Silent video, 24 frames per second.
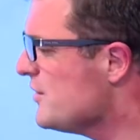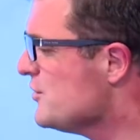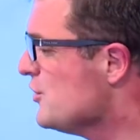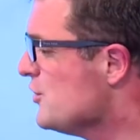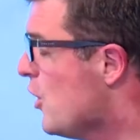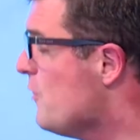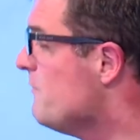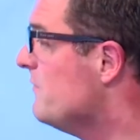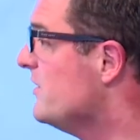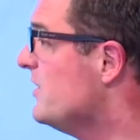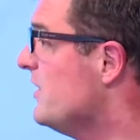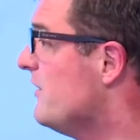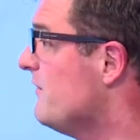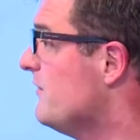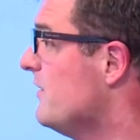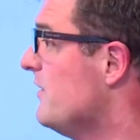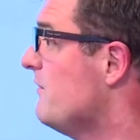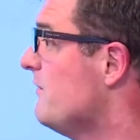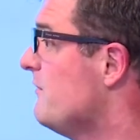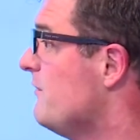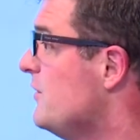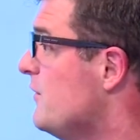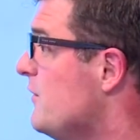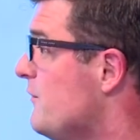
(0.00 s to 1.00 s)
You're,
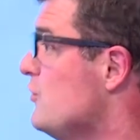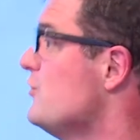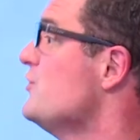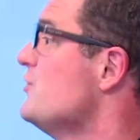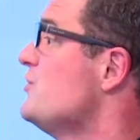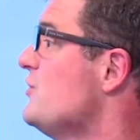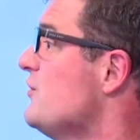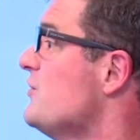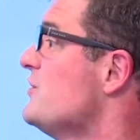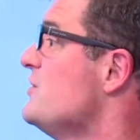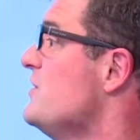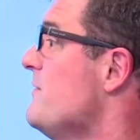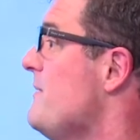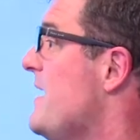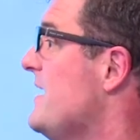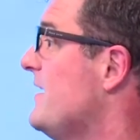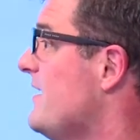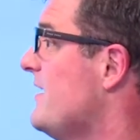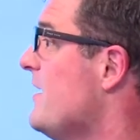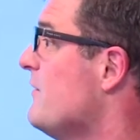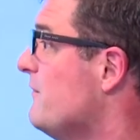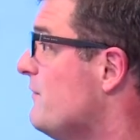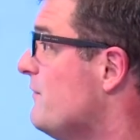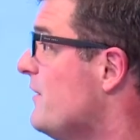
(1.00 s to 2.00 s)
you've, you've 100 euros in your bank
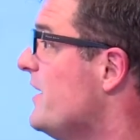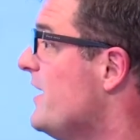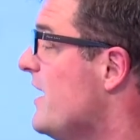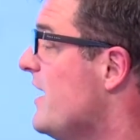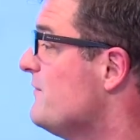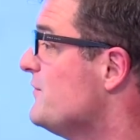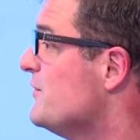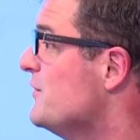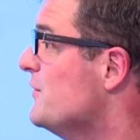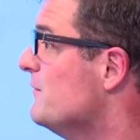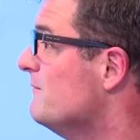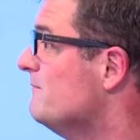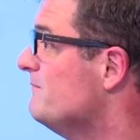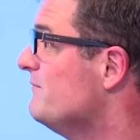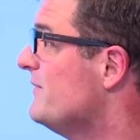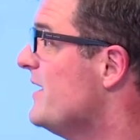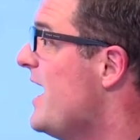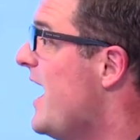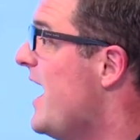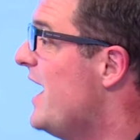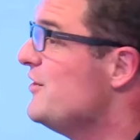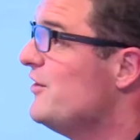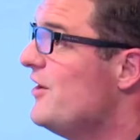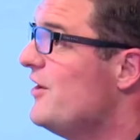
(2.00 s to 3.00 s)
account Friday afternoon
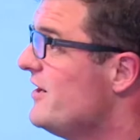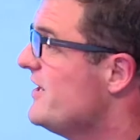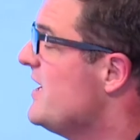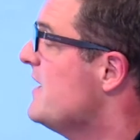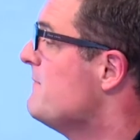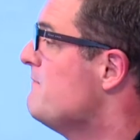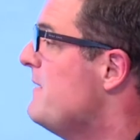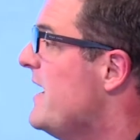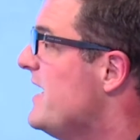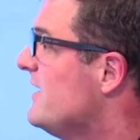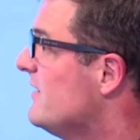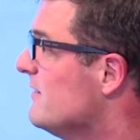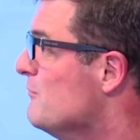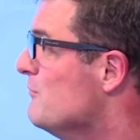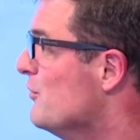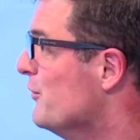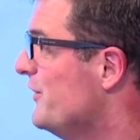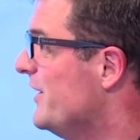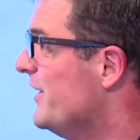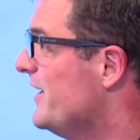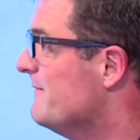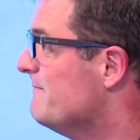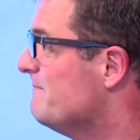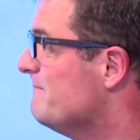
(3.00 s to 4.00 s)
and you're not getting paid till
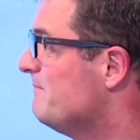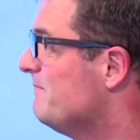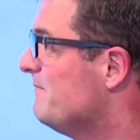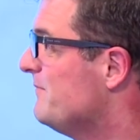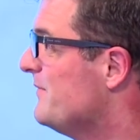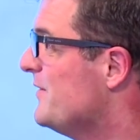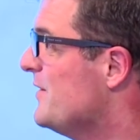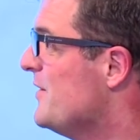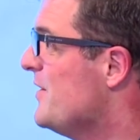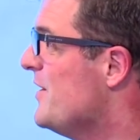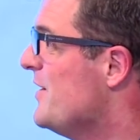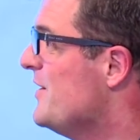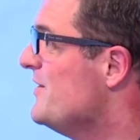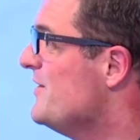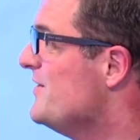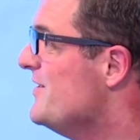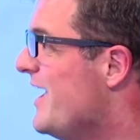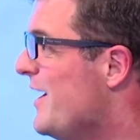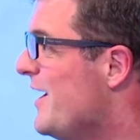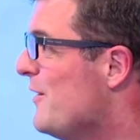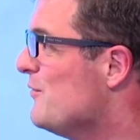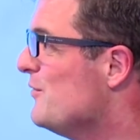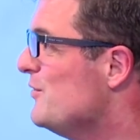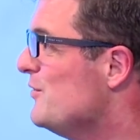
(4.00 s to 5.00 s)
Monday.
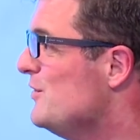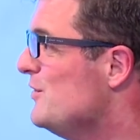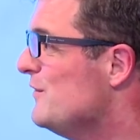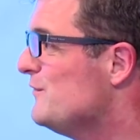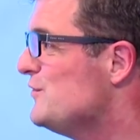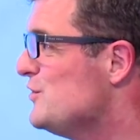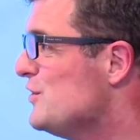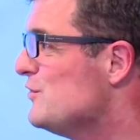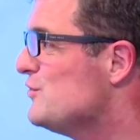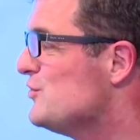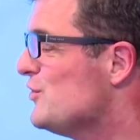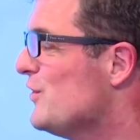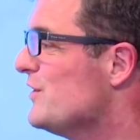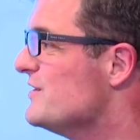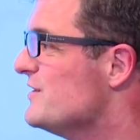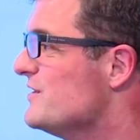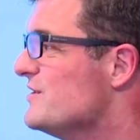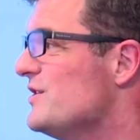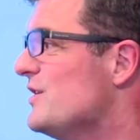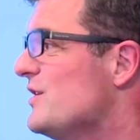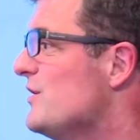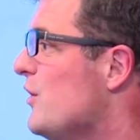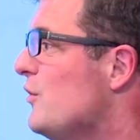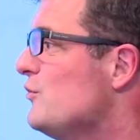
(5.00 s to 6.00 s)
Now, you have two choices.
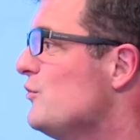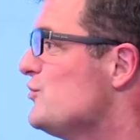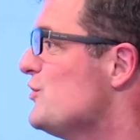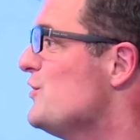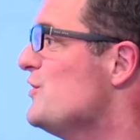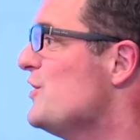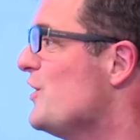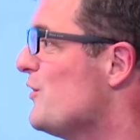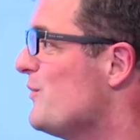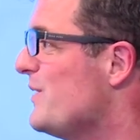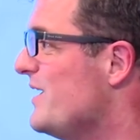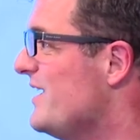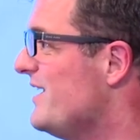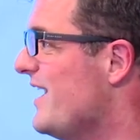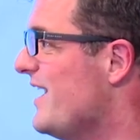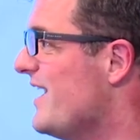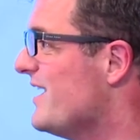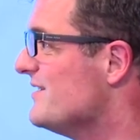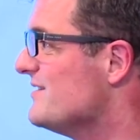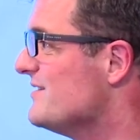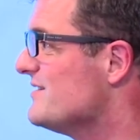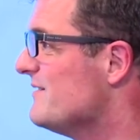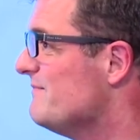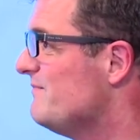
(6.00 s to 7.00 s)
You can go through your
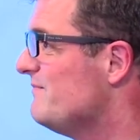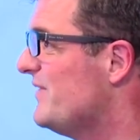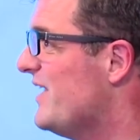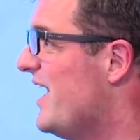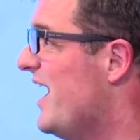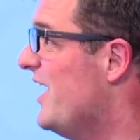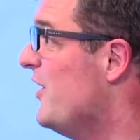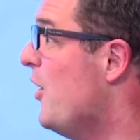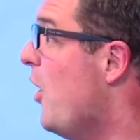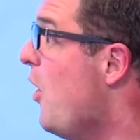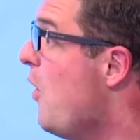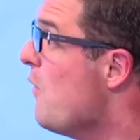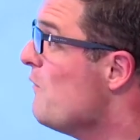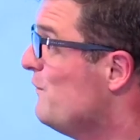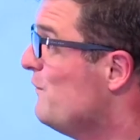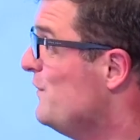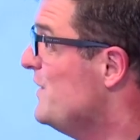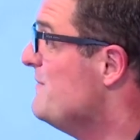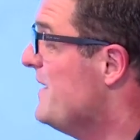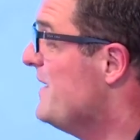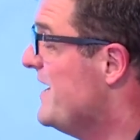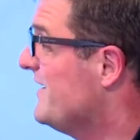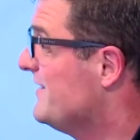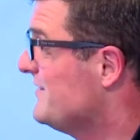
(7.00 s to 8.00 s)
weekend and
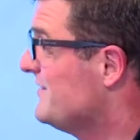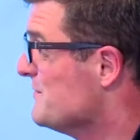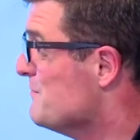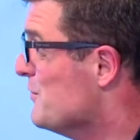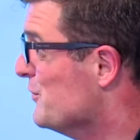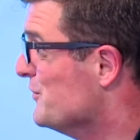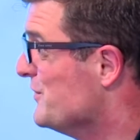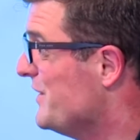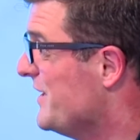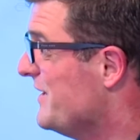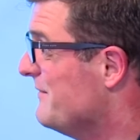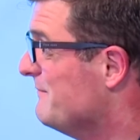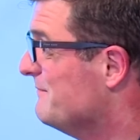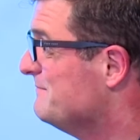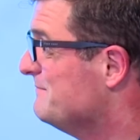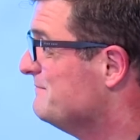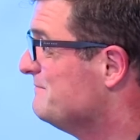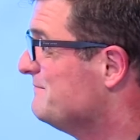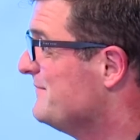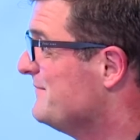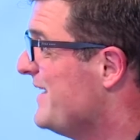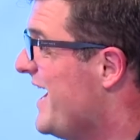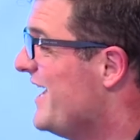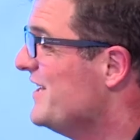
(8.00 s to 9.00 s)
hopefully make it to Monday.
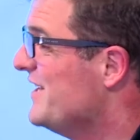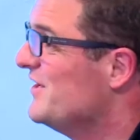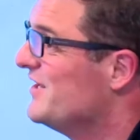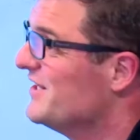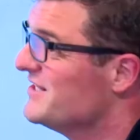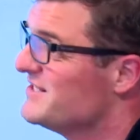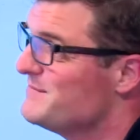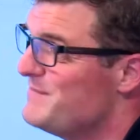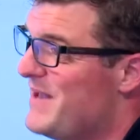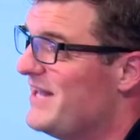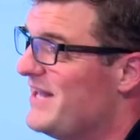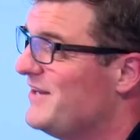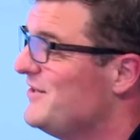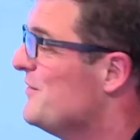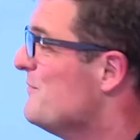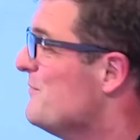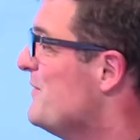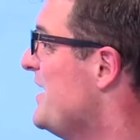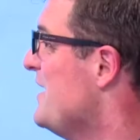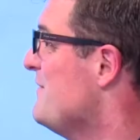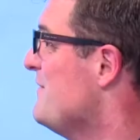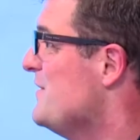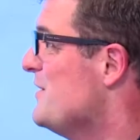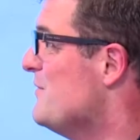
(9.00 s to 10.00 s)
And you can spend on
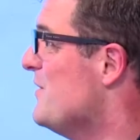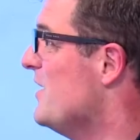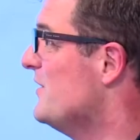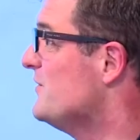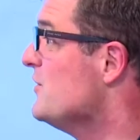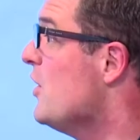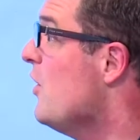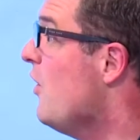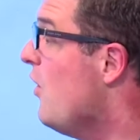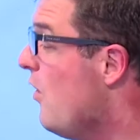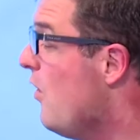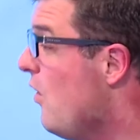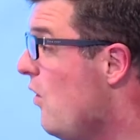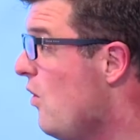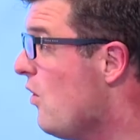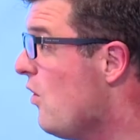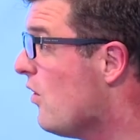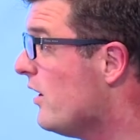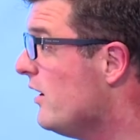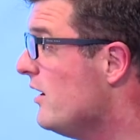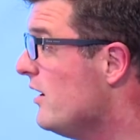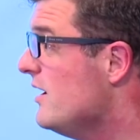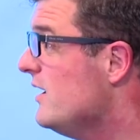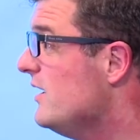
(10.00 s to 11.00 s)
whatever you want.
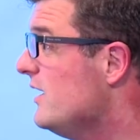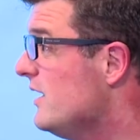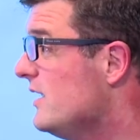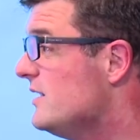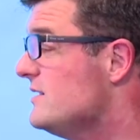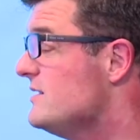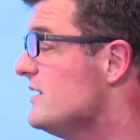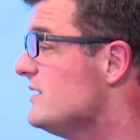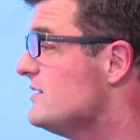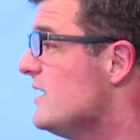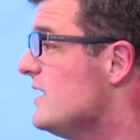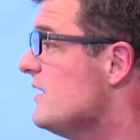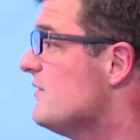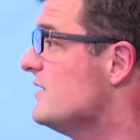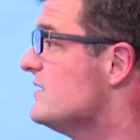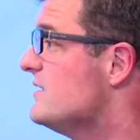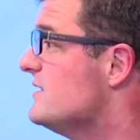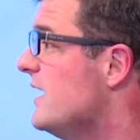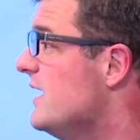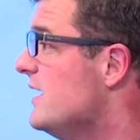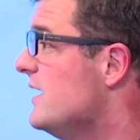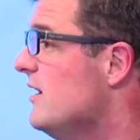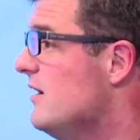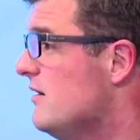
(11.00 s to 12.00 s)
Or you can sit down and
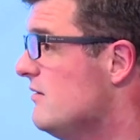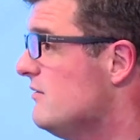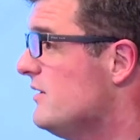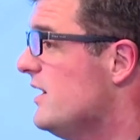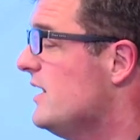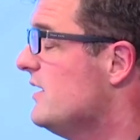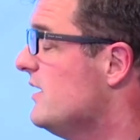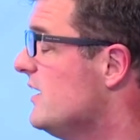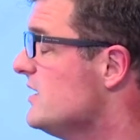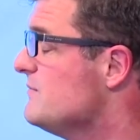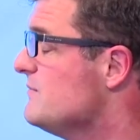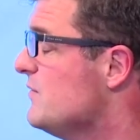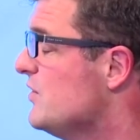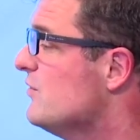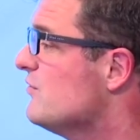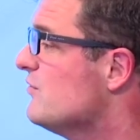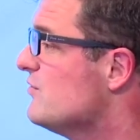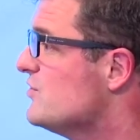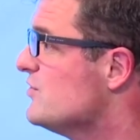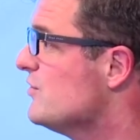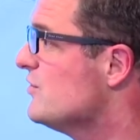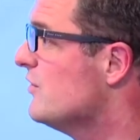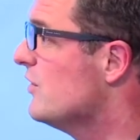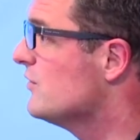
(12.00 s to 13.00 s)
say, okay, there's my
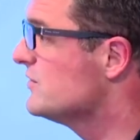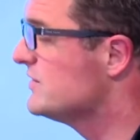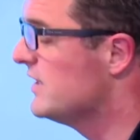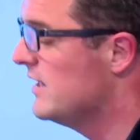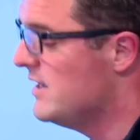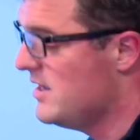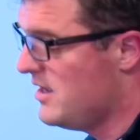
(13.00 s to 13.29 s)
100 euros.